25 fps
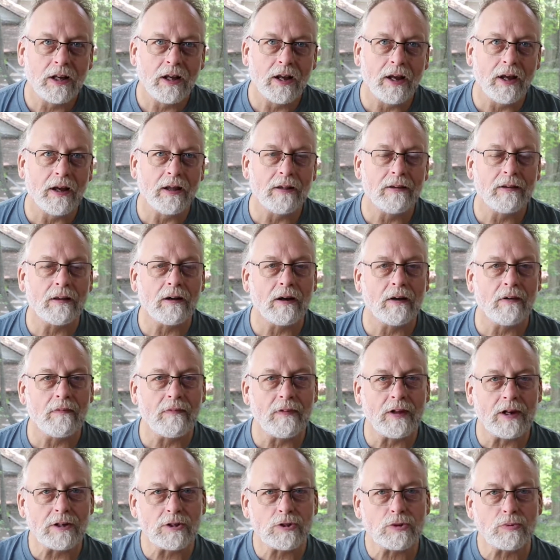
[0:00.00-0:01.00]
And
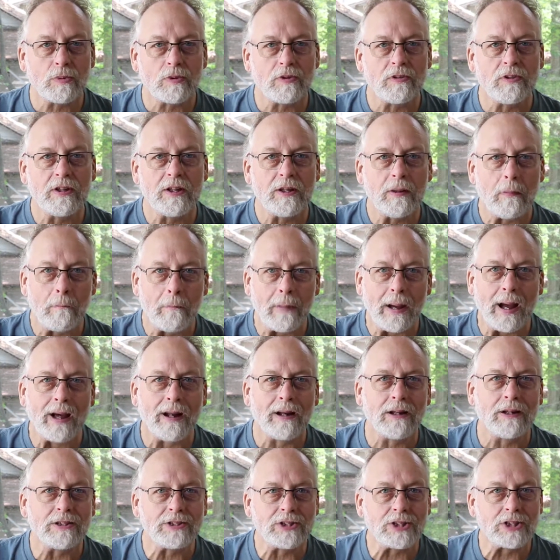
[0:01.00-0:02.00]
there's where the
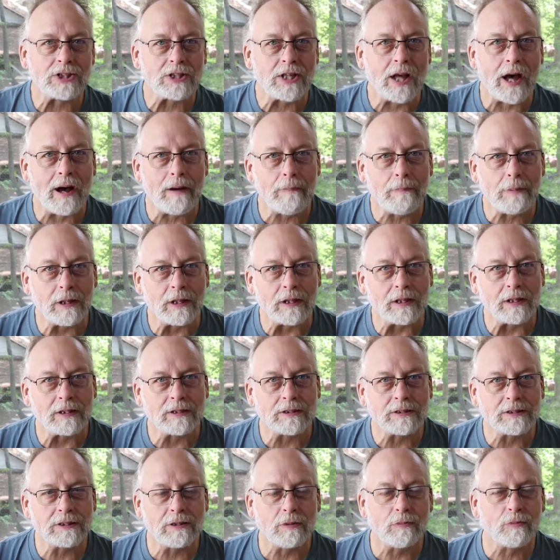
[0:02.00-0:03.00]
imbalance is happening,
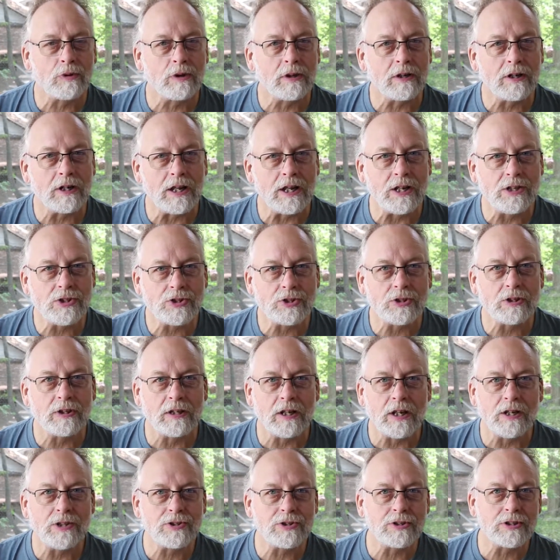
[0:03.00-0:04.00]
is that we're nature and
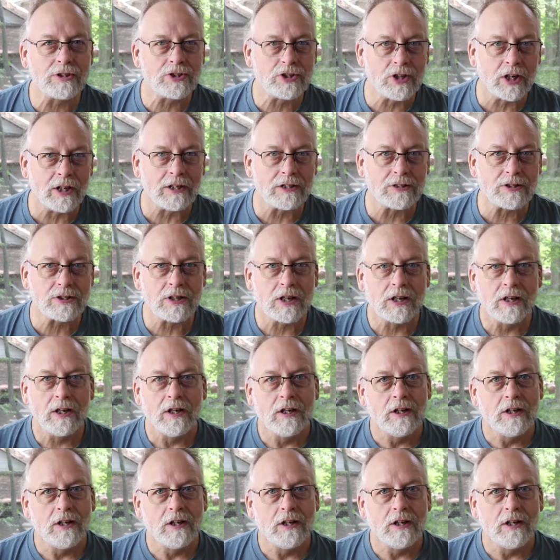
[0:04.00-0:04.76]
nature is us.